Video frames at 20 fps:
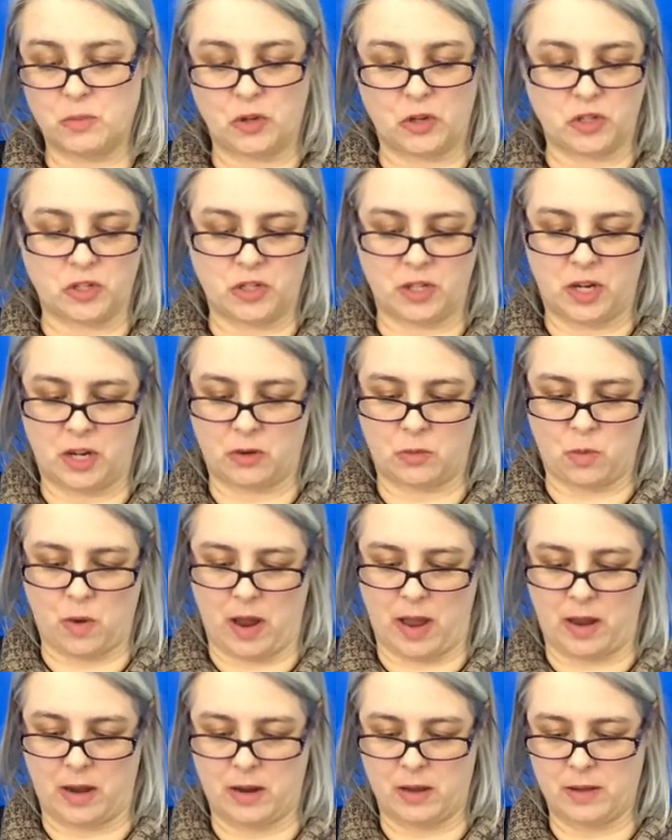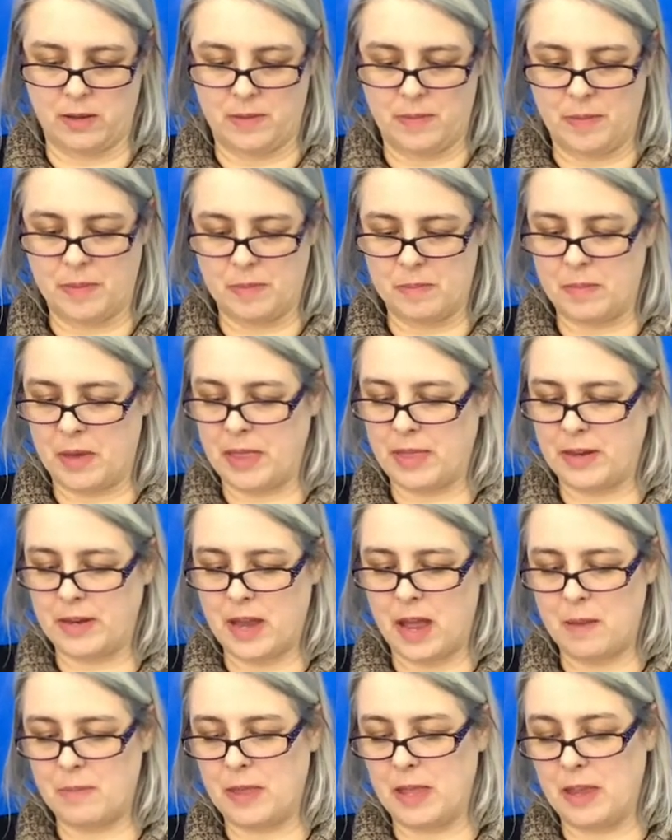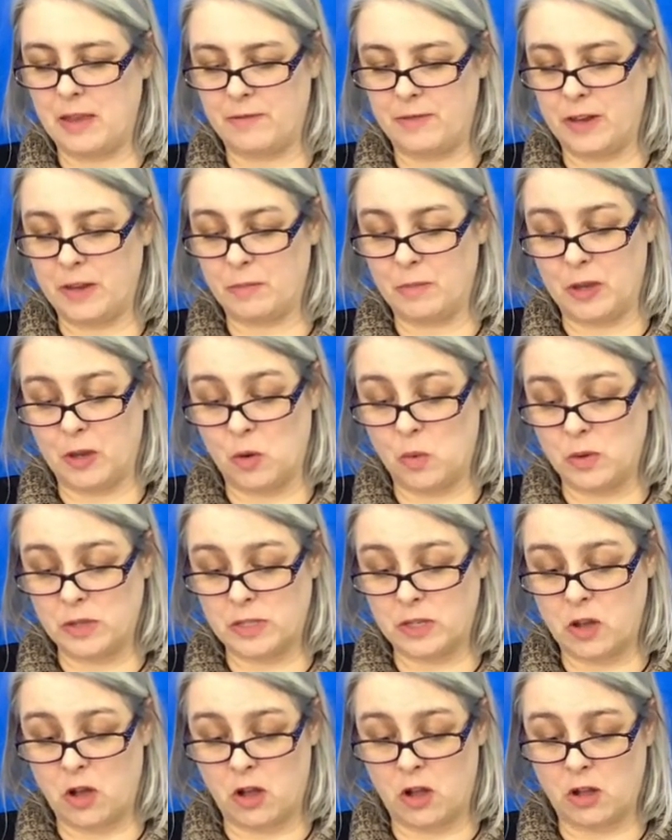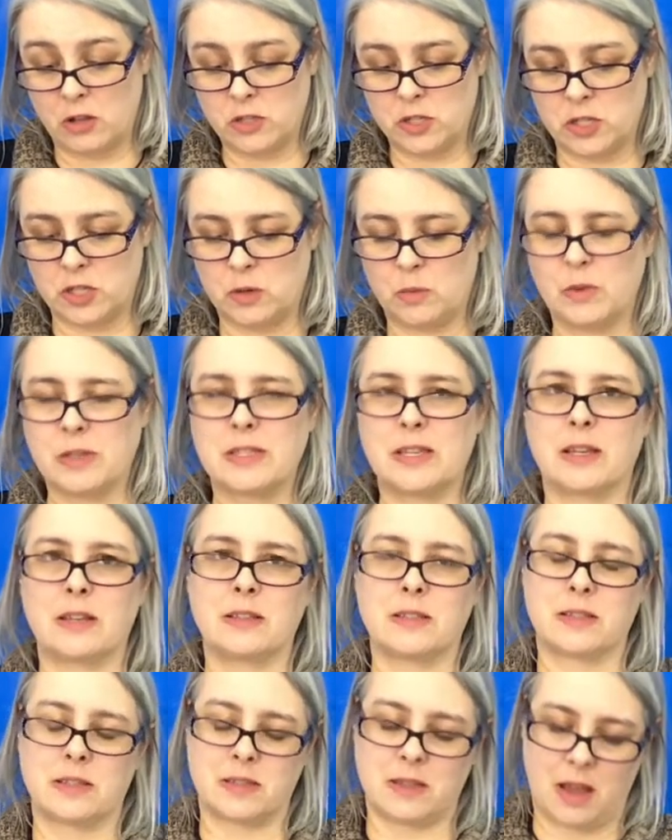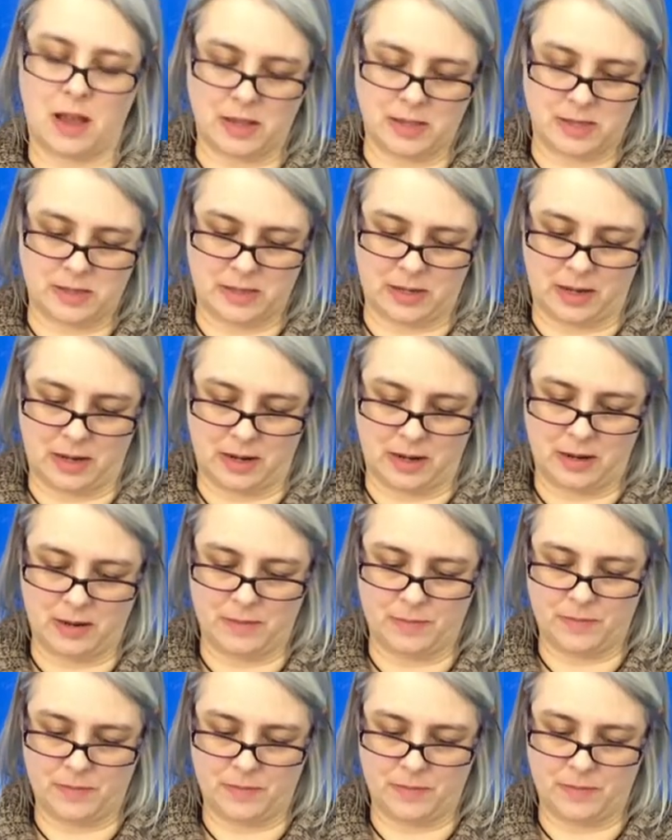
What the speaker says: book she had read. By the time the evening meal was called, she was exhausted.